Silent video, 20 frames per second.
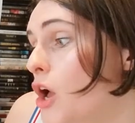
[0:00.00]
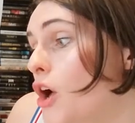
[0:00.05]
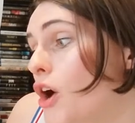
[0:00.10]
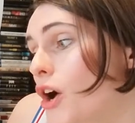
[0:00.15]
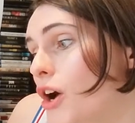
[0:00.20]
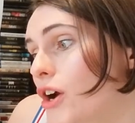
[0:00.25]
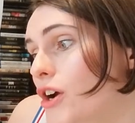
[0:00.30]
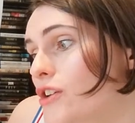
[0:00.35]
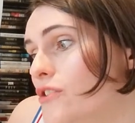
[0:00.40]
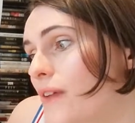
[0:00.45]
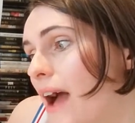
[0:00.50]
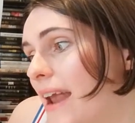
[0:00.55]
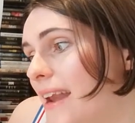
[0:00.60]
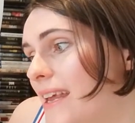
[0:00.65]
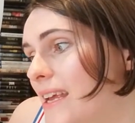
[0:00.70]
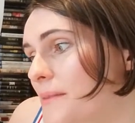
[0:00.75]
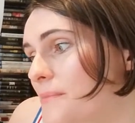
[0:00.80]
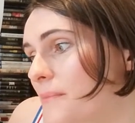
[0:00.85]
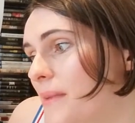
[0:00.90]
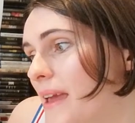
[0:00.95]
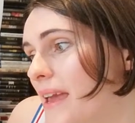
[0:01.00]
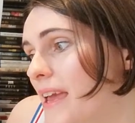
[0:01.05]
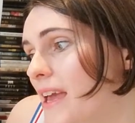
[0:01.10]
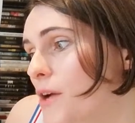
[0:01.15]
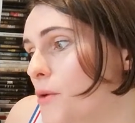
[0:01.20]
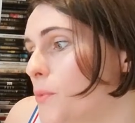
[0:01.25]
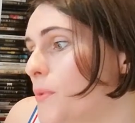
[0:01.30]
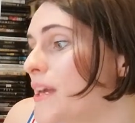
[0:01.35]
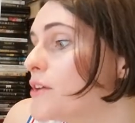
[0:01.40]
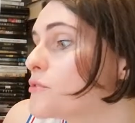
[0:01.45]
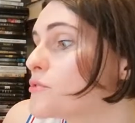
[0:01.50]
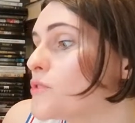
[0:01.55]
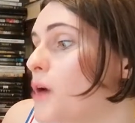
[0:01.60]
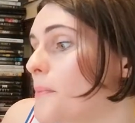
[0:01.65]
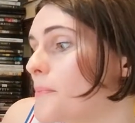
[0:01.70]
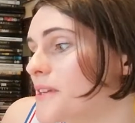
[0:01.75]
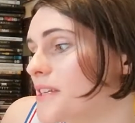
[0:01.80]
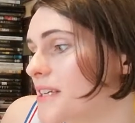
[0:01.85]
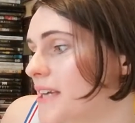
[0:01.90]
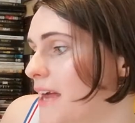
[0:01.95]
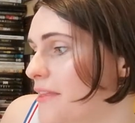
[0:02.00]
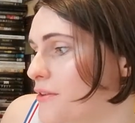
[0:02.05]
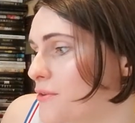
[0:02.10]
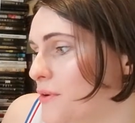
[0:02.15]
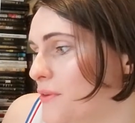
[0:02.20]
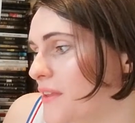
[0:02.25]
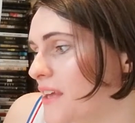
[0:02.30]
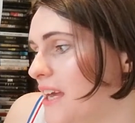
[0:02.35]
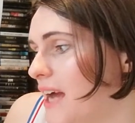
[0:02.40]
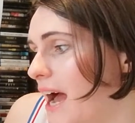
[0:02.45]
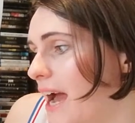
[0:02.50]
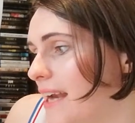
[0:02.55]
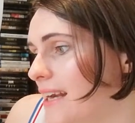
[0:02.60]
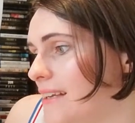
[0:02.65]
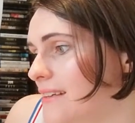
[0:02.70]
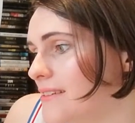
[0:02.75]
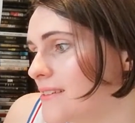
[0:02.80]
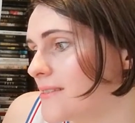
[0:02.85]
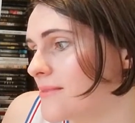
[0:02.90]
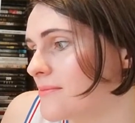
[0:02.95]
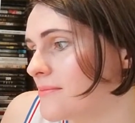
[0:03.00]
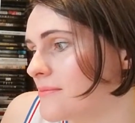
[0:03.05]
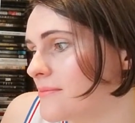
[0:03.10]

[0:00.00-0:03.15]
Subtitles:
Her granny and me, we grew up together on the island.